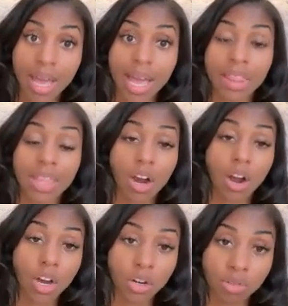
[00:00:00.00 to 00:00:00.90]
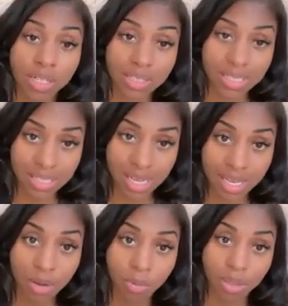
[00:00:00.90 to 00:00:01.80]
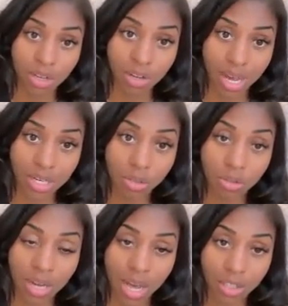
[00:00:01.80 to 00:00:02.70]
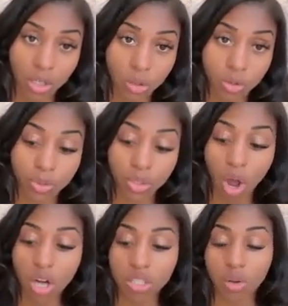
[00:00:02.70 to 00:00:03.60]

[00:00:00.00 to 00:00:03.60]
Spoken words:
and they're unrealistic in what their non-negotiables are.